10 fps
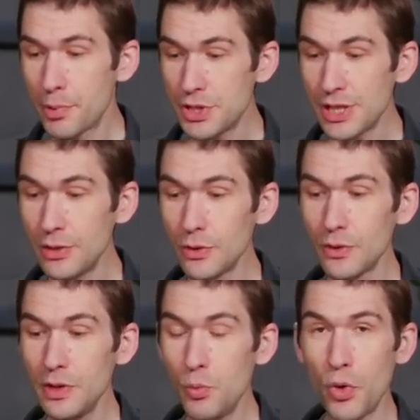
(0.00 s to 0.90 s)

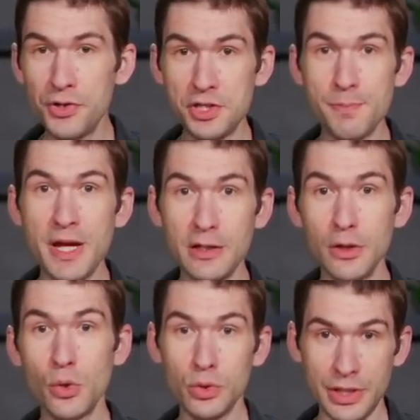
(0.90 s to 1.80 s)
particularly one that's made
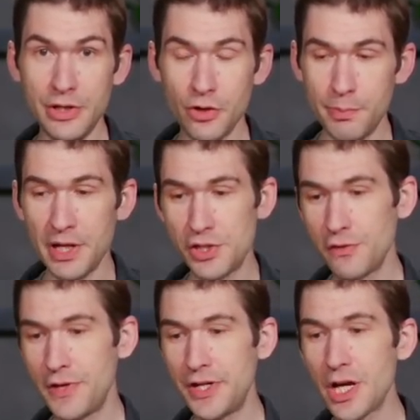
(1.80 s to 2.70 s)
locally here in
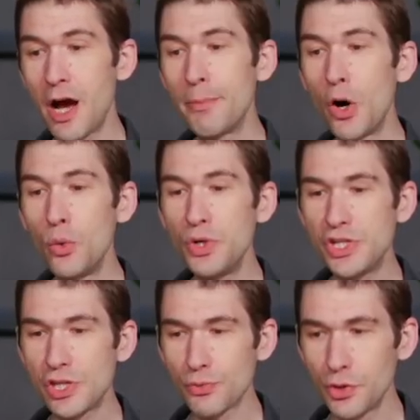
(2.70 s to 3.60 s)
Pennsylvania, I'm
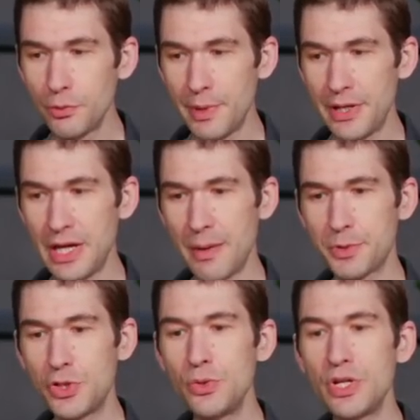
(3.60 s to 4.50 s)
always thrilled by the
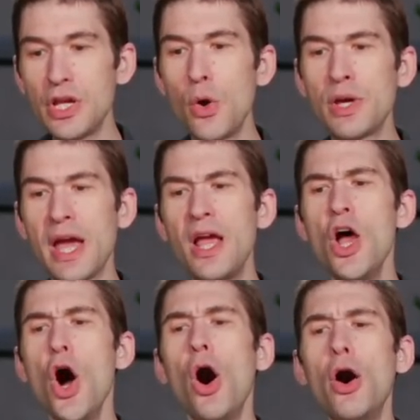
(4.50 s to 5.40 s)
opportunity. Okay,
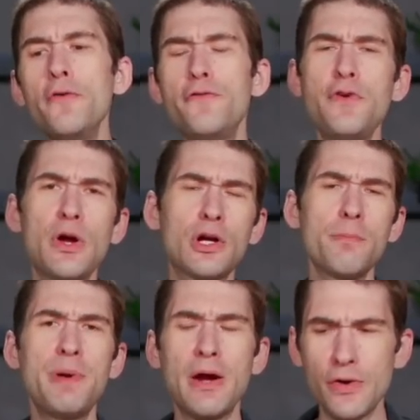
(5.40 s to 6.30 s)
unfair
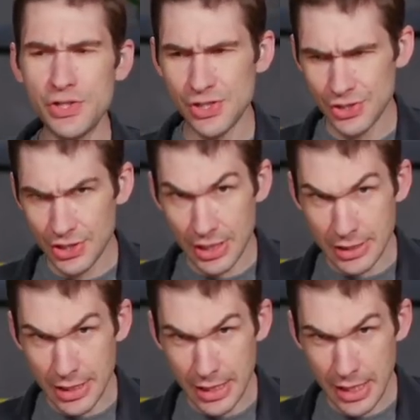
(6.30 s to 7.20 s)
comparisons
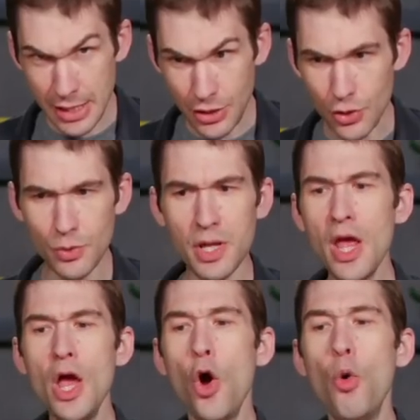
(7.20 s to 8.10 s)
continued.
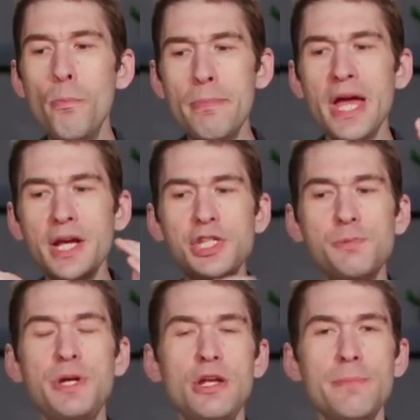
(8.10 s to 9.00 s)
Omega
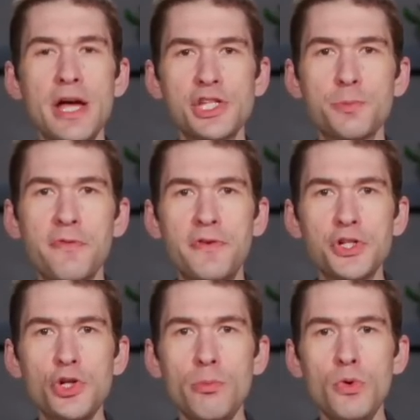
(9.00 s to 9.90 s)
Speedmaster
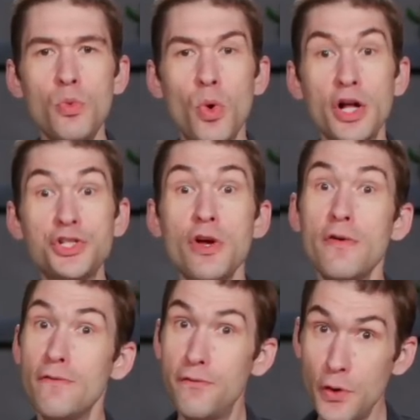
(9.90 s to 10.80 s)
Professional Moonwatch
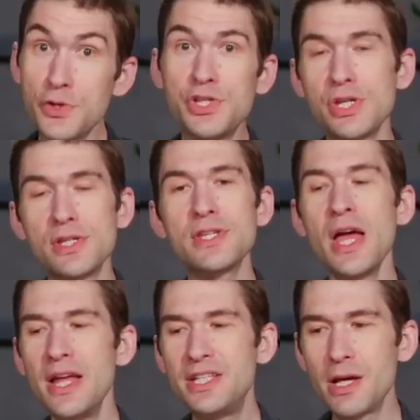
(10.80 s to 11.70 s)
versus
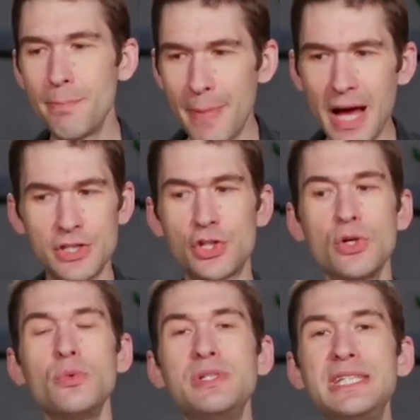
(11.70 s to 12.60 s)

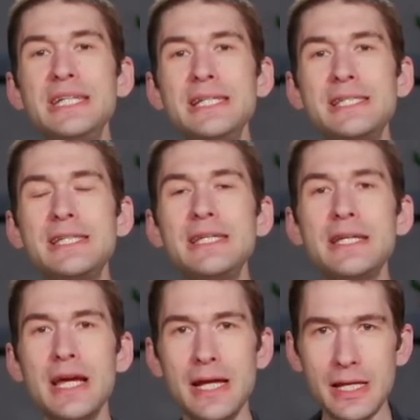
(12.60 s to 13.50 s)
Damasco D
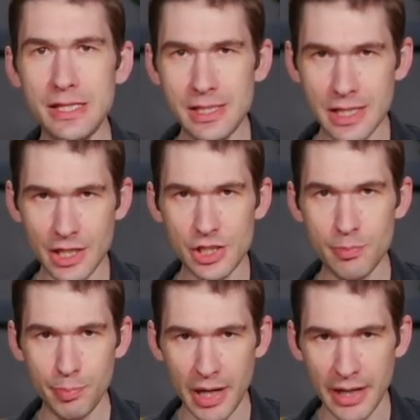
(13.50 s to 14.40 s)
C eighty-six
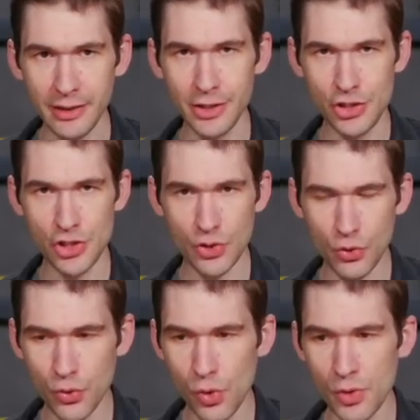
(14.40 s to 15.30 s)
Pilot's
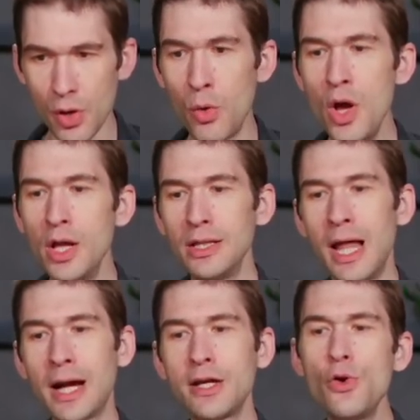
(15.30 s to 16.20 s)
Chrono.
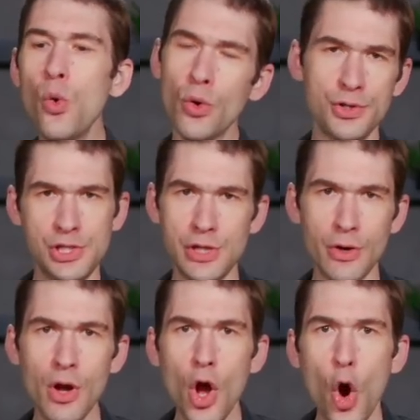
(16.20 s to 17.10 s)
Lock and horns
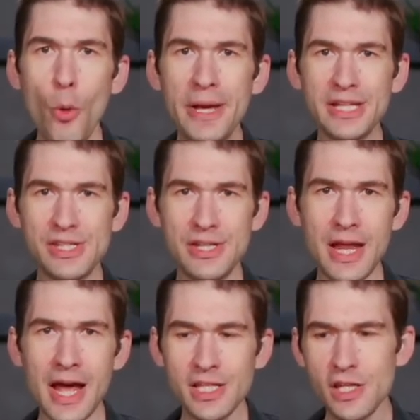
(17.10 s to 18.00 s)
here. Omega's
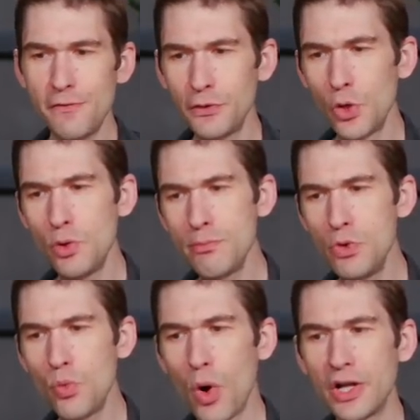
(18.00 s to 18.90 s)
NASA-flown
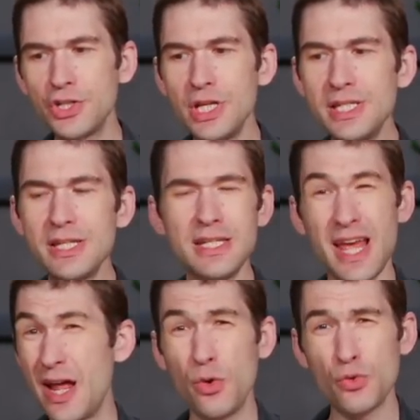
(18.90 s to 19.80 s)
Moonwatch isn't
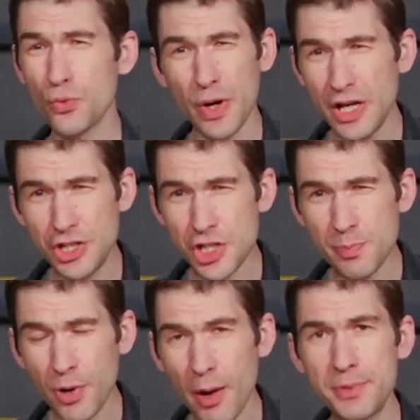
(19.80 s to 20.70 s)
an outrageous
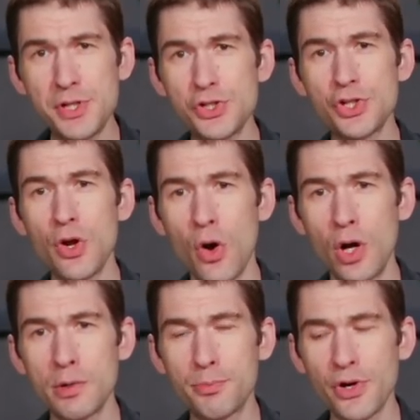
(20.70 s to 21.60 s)
proposition
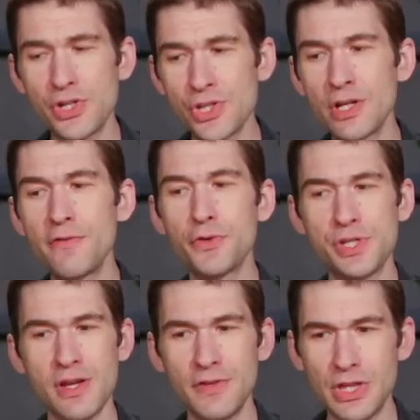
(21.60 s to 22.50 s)
on a bracelet for
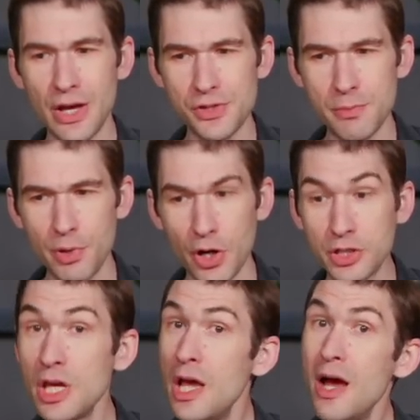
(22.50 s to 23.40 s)
seven thousand
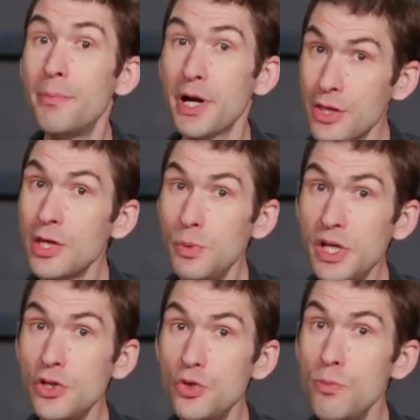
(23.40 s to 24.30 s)
bucks, but I think we
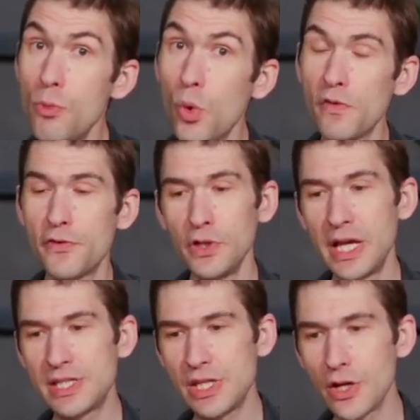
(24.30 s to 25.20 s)
can do more for
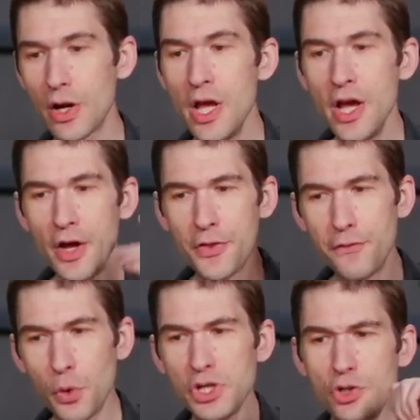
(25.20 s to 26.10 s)
less here. The
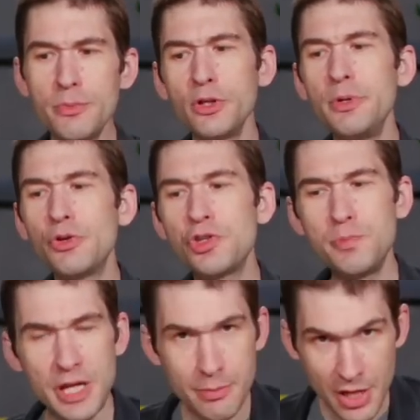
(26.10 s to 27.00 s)
forty-two millimeter
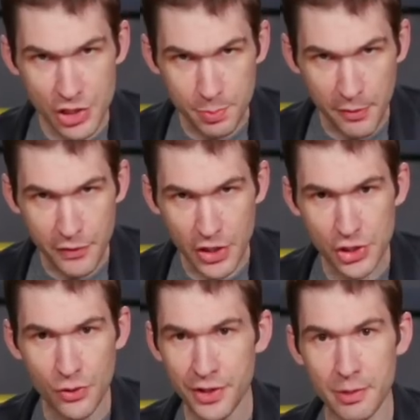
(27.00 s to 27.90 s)
Speedmaster
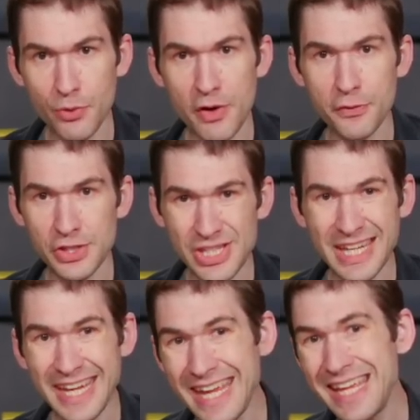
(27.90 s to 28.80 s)
Professional that I'm
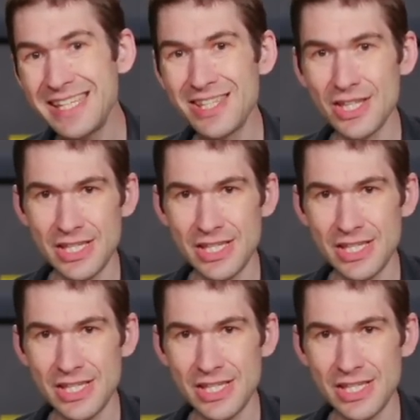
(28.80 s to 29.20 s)
referencing is